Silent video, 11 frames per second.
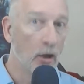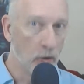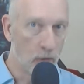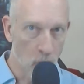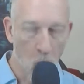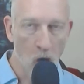
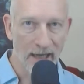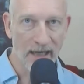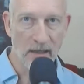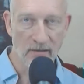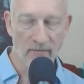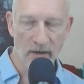Drawing
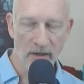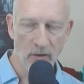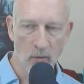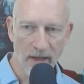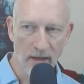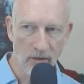is a very good
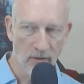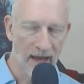way to do